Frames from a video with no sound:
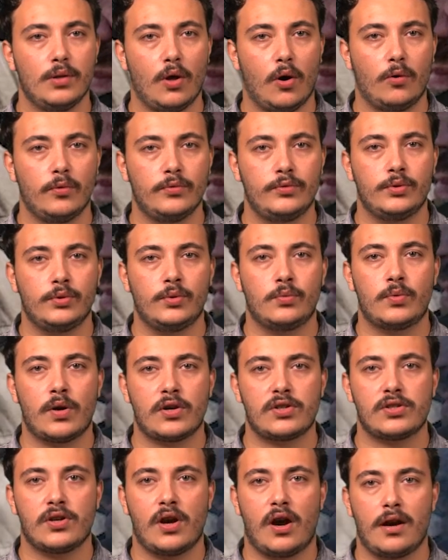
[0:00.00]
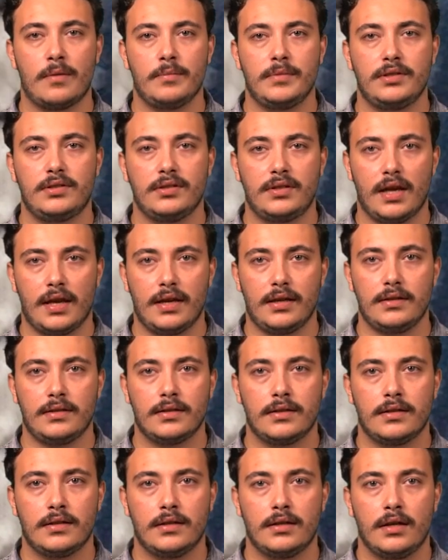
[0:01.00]
blow to the Russian army today.
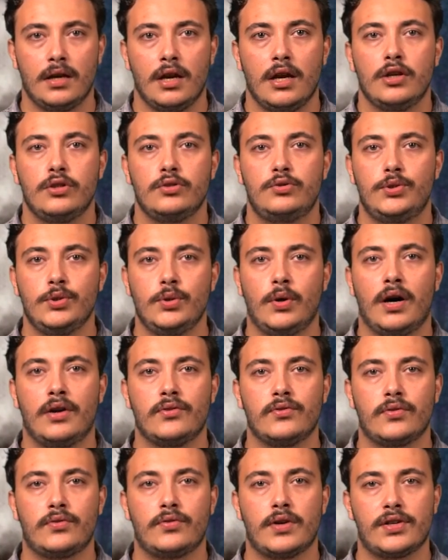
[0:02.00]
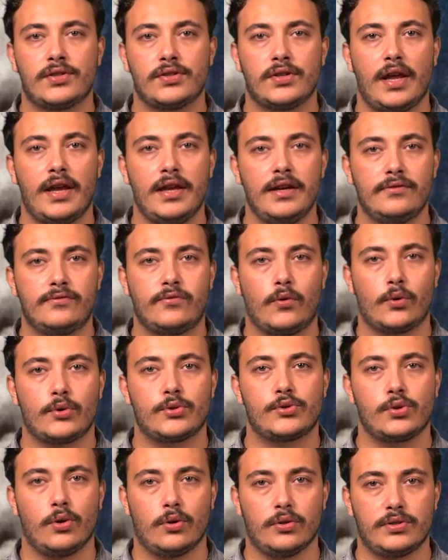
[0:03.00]
200 Russian Air
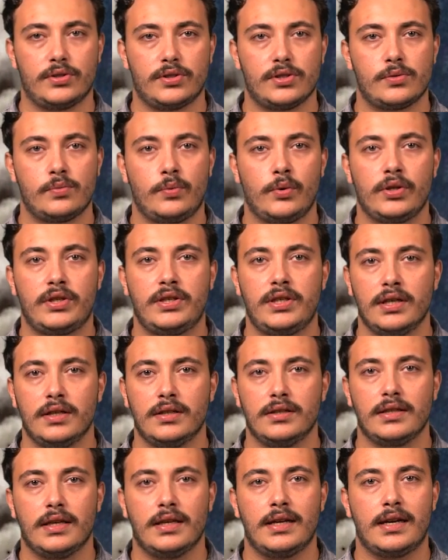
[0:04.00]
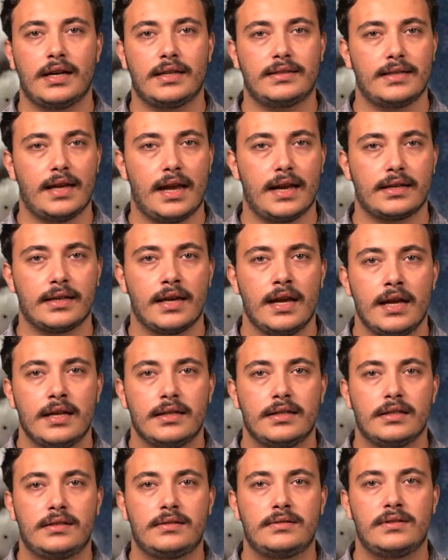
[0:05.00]
Force soldiers were killed in an attack
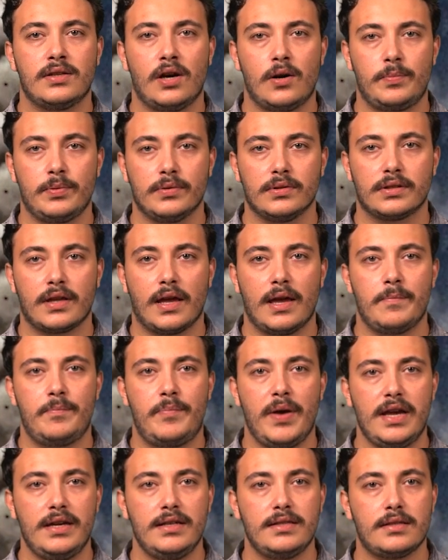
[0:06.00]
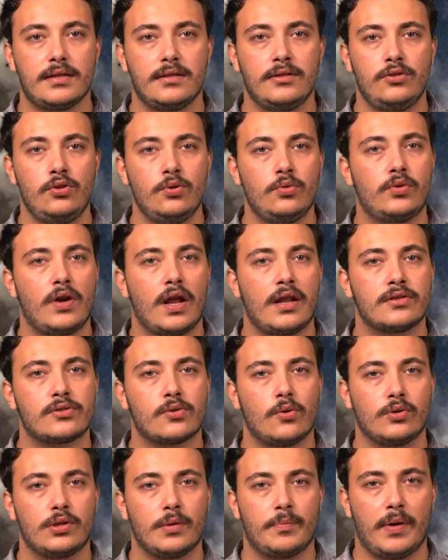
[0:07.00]
that toppled a base in Ukraine's
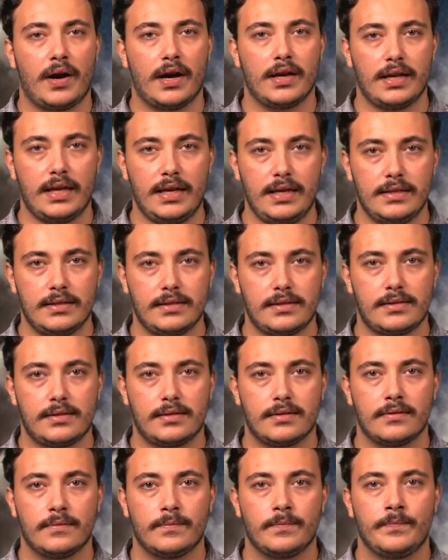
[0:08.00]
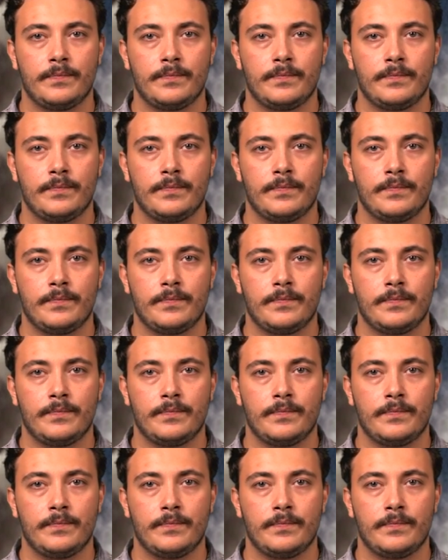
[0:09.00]
occupied east.